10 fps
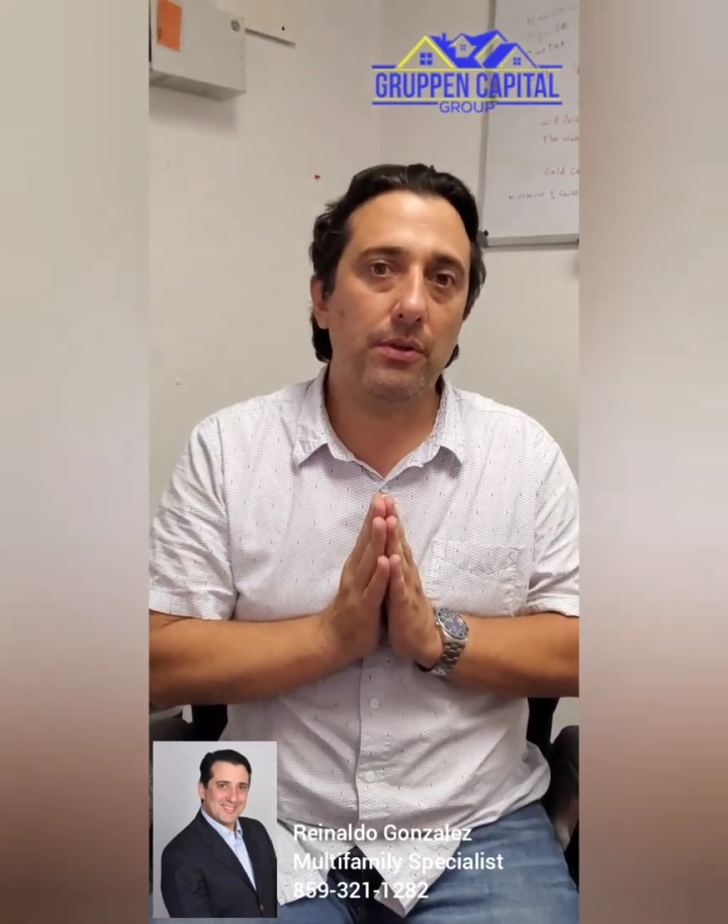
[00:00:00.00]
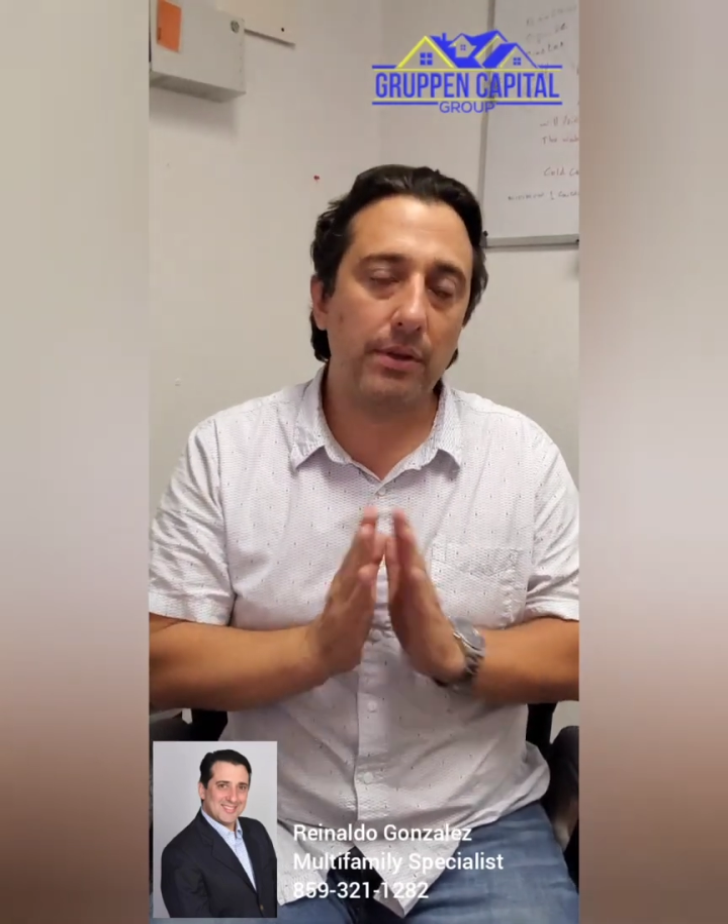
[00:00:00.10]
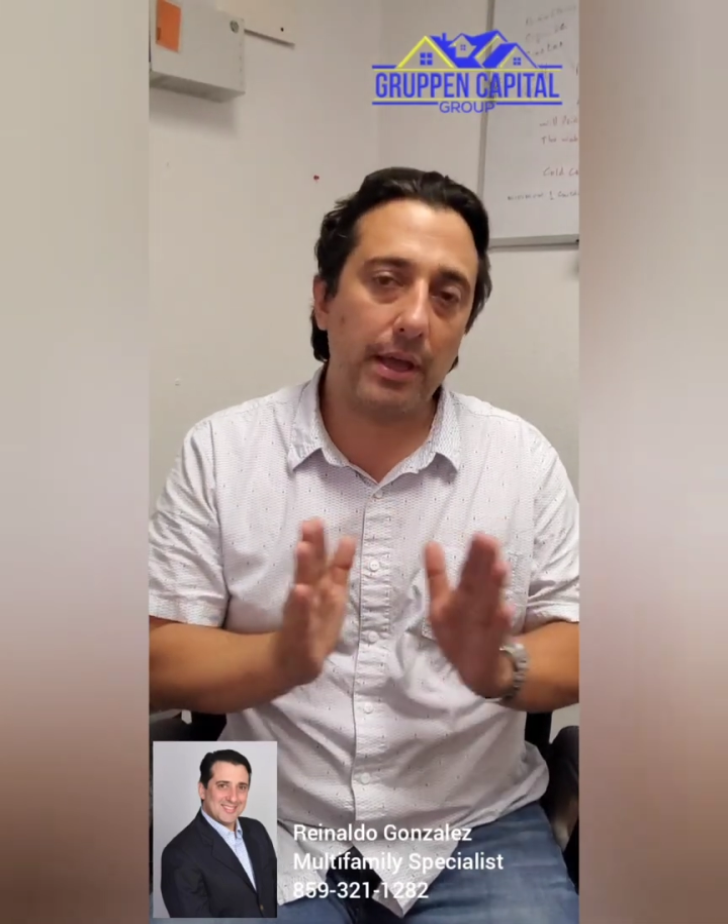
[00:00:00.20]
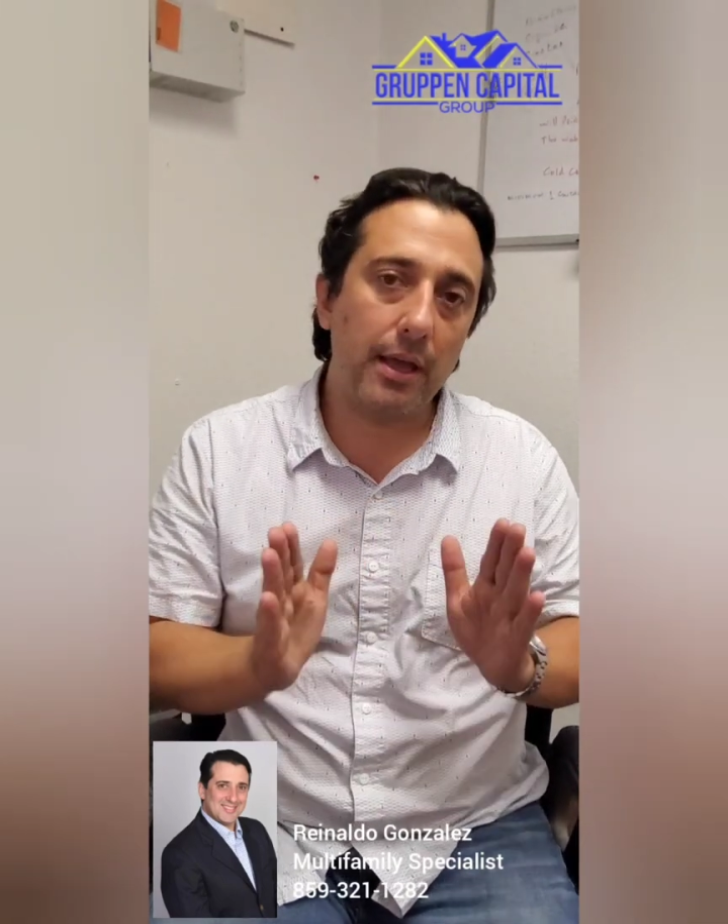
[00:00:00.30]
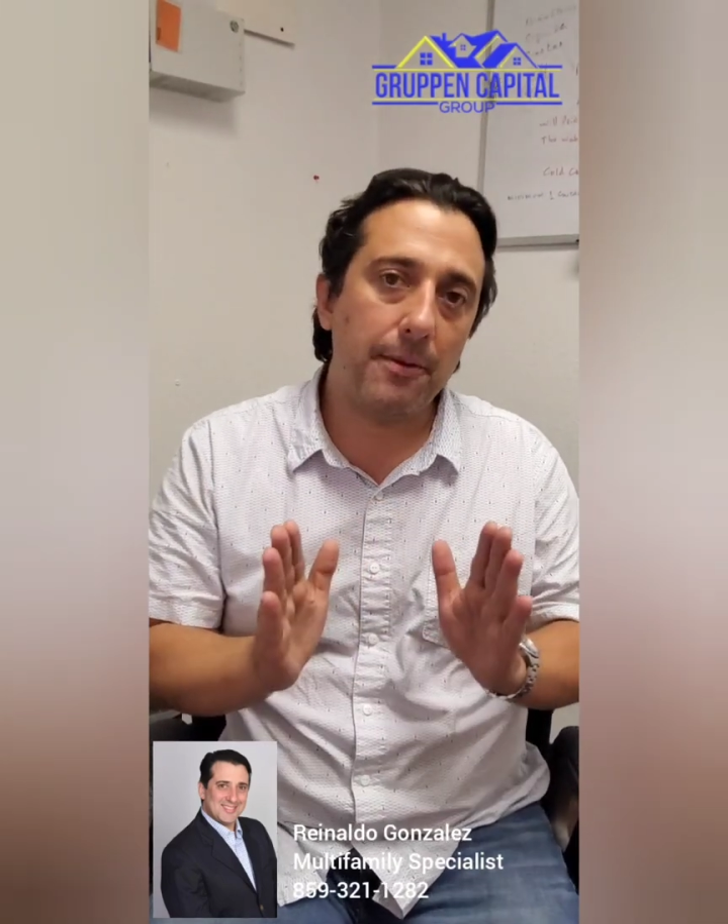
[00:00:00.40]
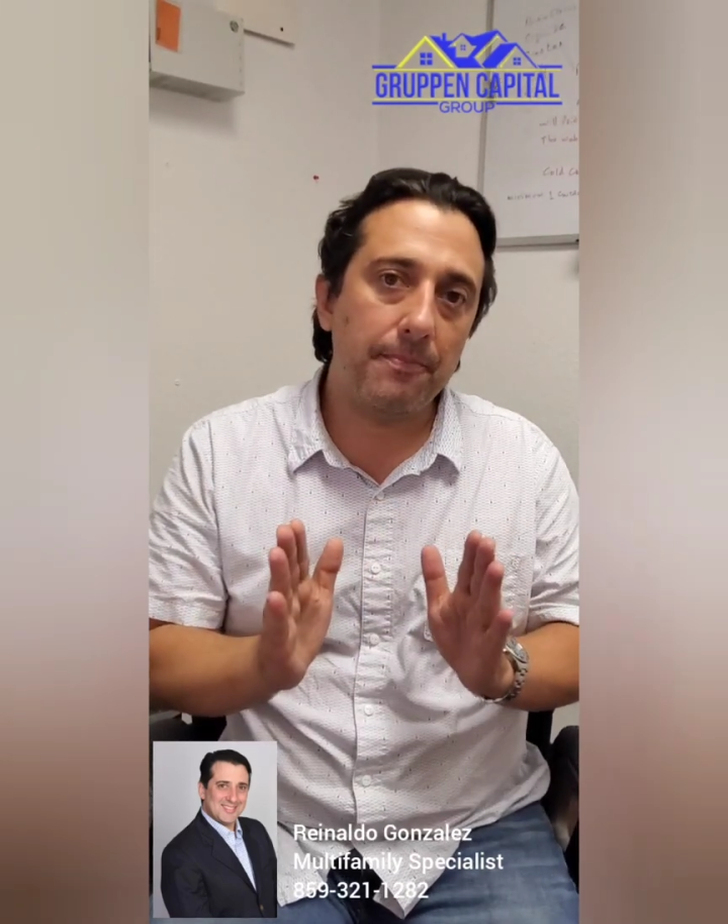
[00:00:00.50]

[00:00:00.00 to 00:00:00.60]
Okay?